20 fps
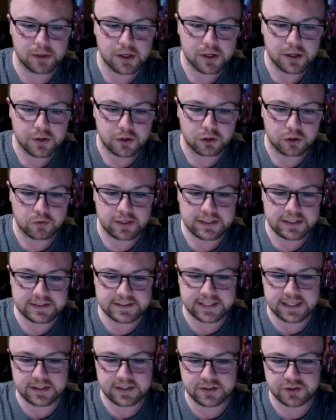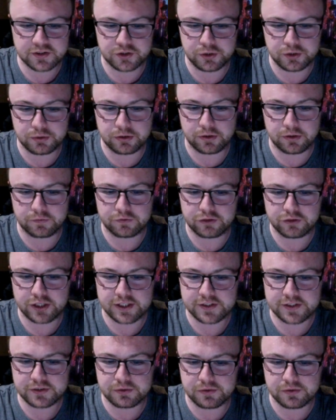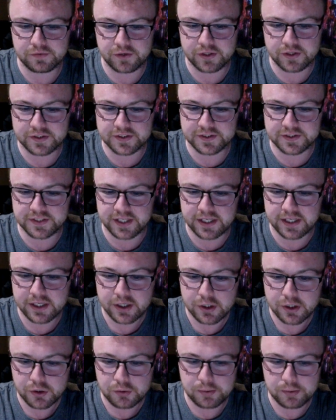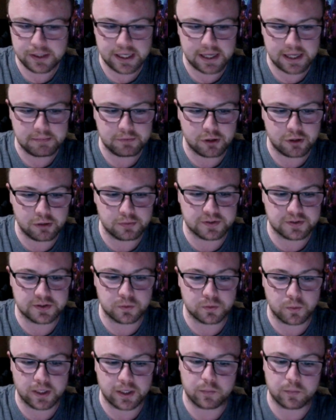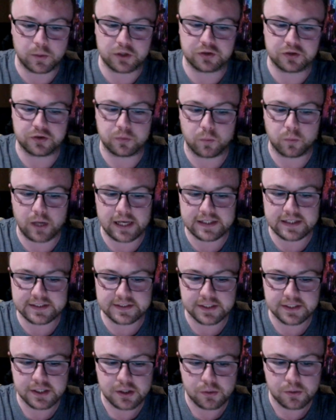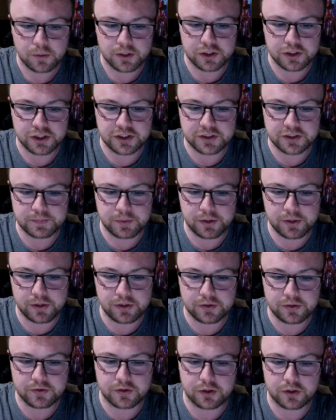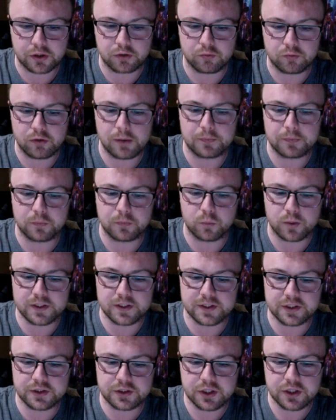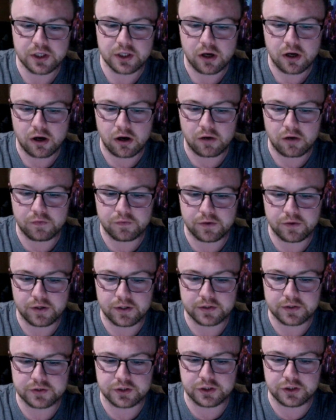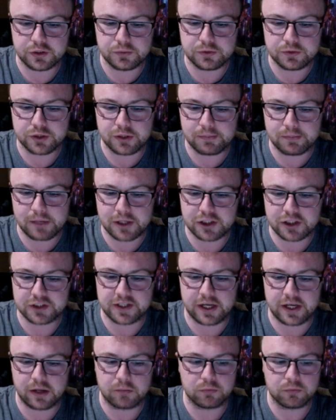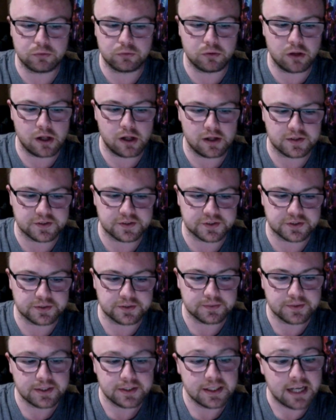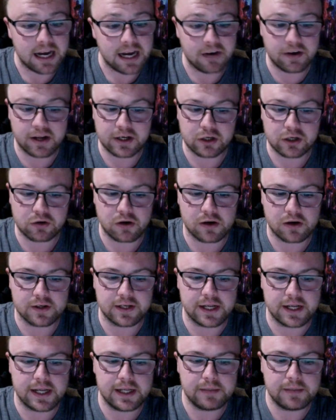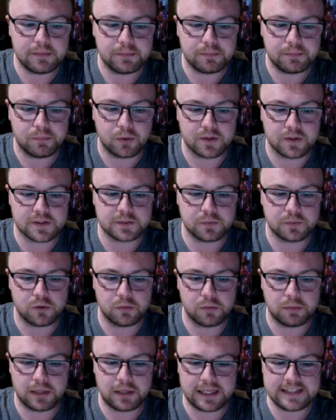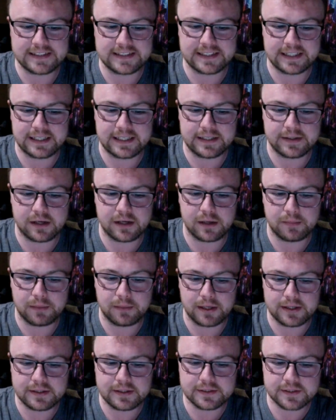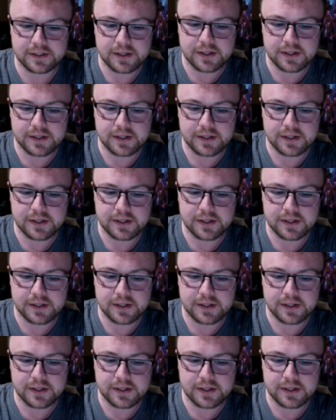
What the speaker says: the green-skinned student of Shiz University, who became known as the Wicked Witch of the West when she spurned the corrupt wizard offer to use her magic to help rule Oz. Ariana Grande once more plays Galinda Upland,